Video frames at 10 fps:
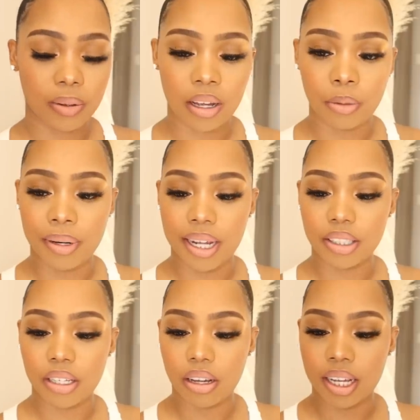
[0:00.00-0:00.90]
Our
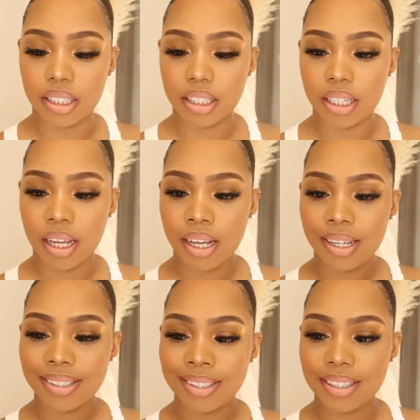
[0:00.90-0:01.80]
plans are at
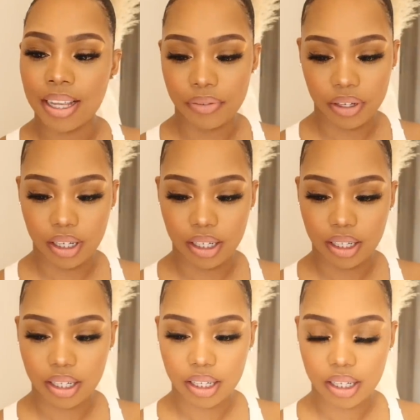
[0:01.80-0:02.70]
seven.